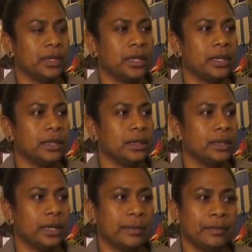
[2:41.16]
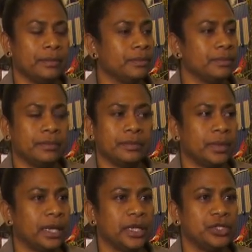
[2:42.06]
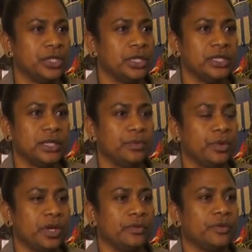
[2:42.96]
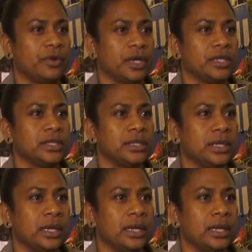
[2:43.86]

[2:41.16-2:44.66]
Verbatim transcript: clean um, energy is important for us.